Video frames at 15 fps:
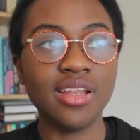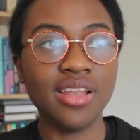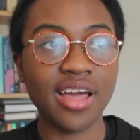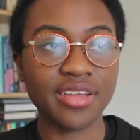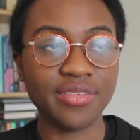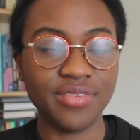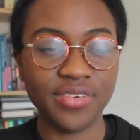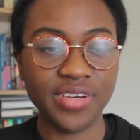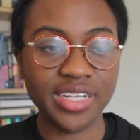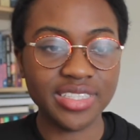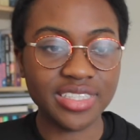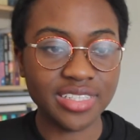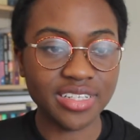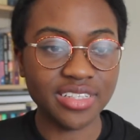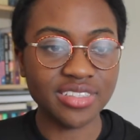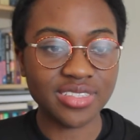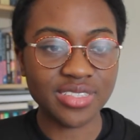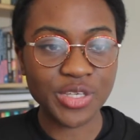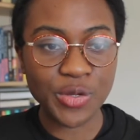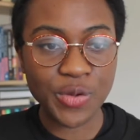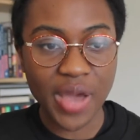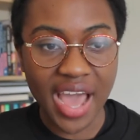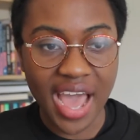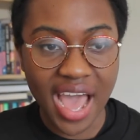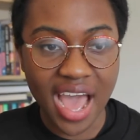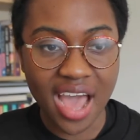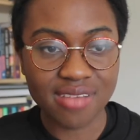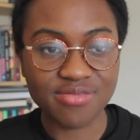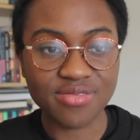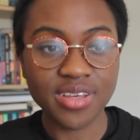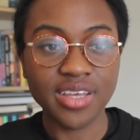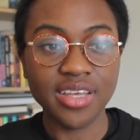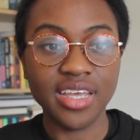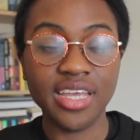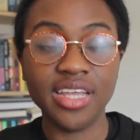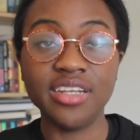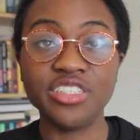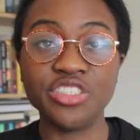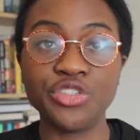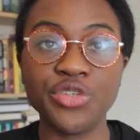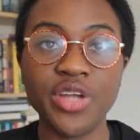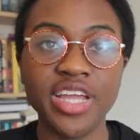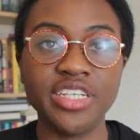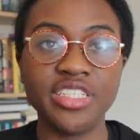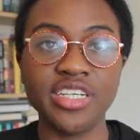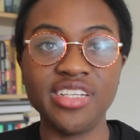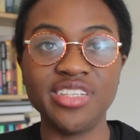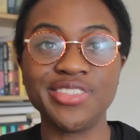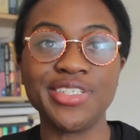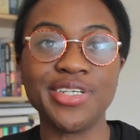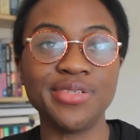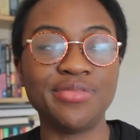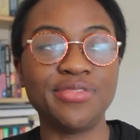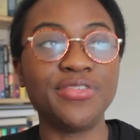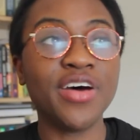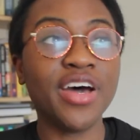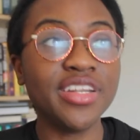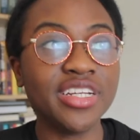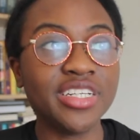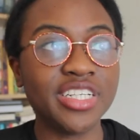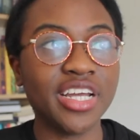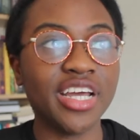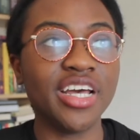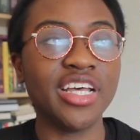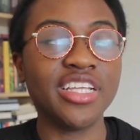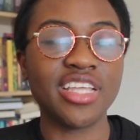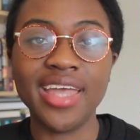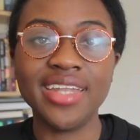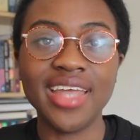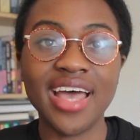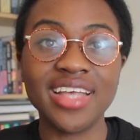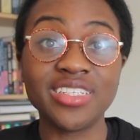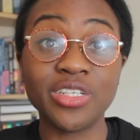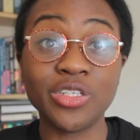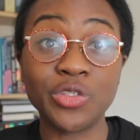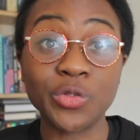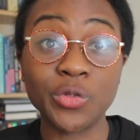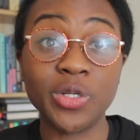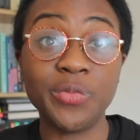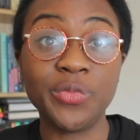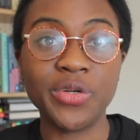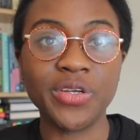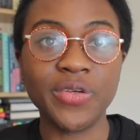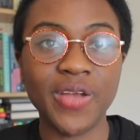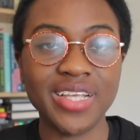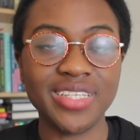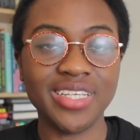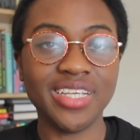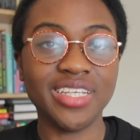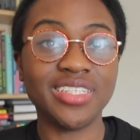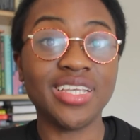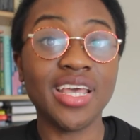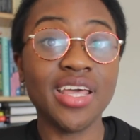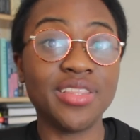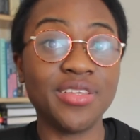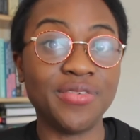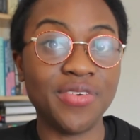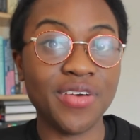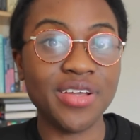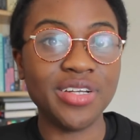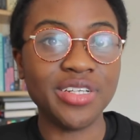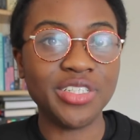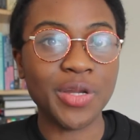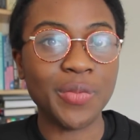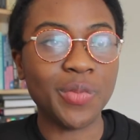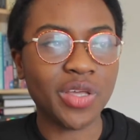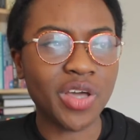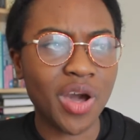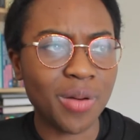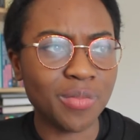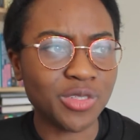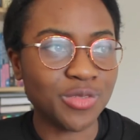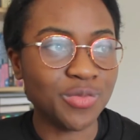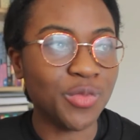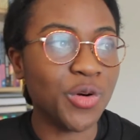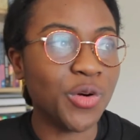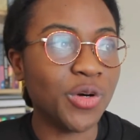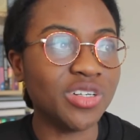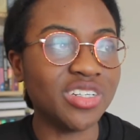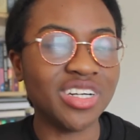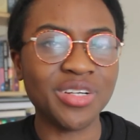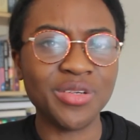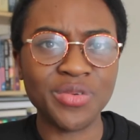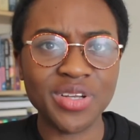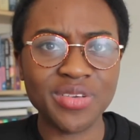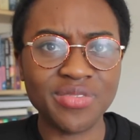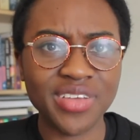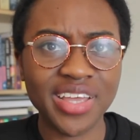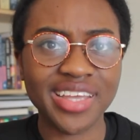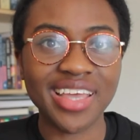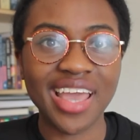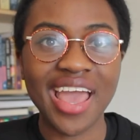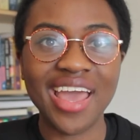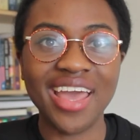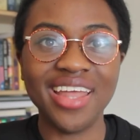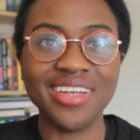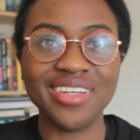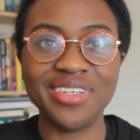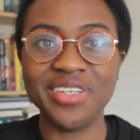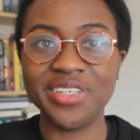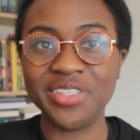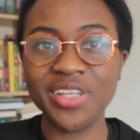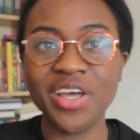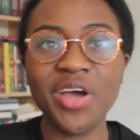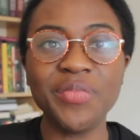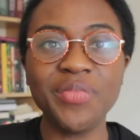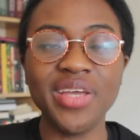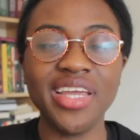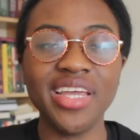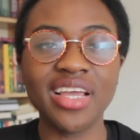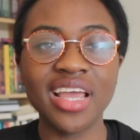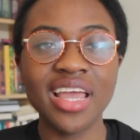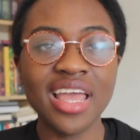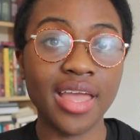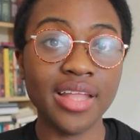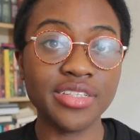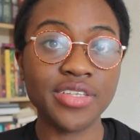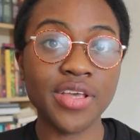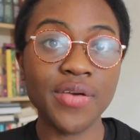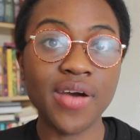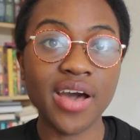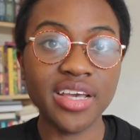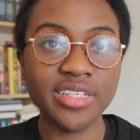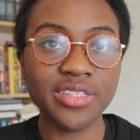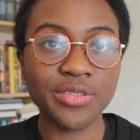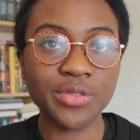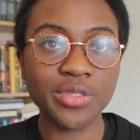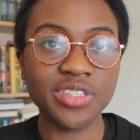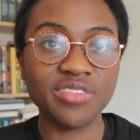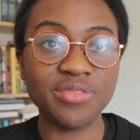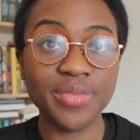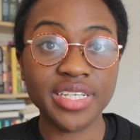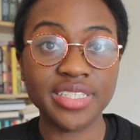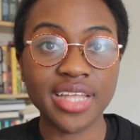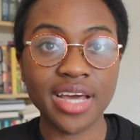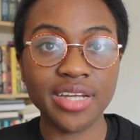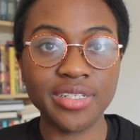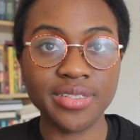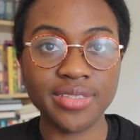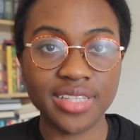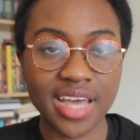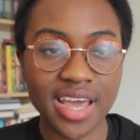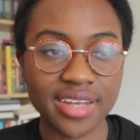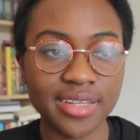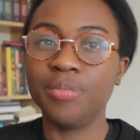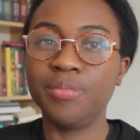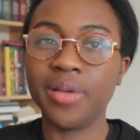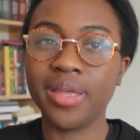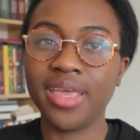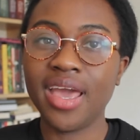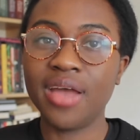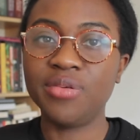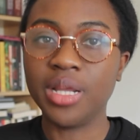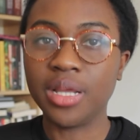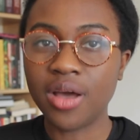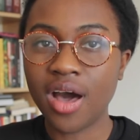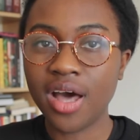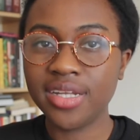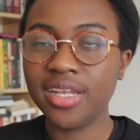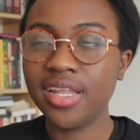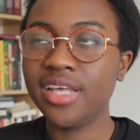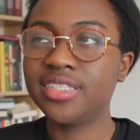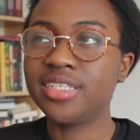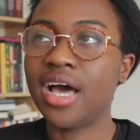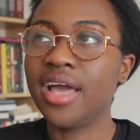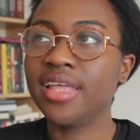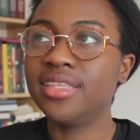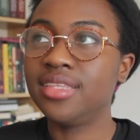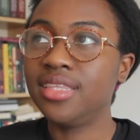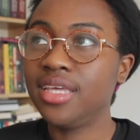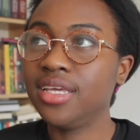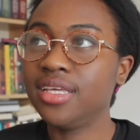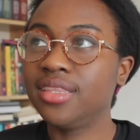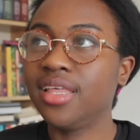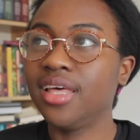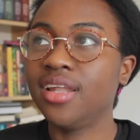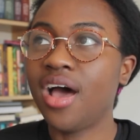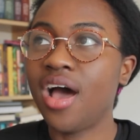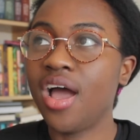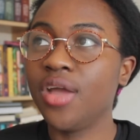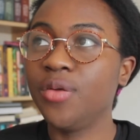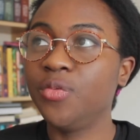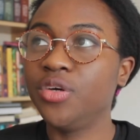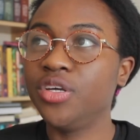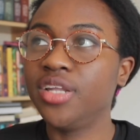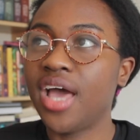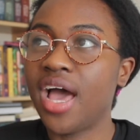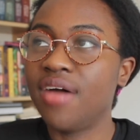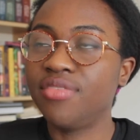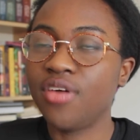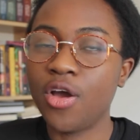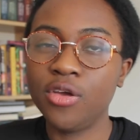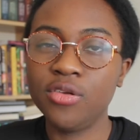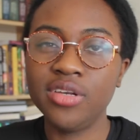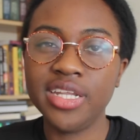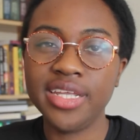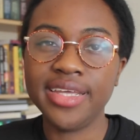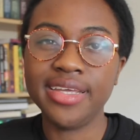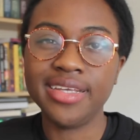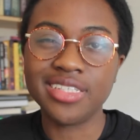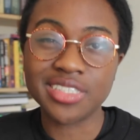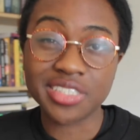Like, for instance, you have illustrations of furniture, and as the story progresses, the furniture becomes more horrific and disturbing. And so I sort of missed out on that. But yeah, regardless, I think that I would have only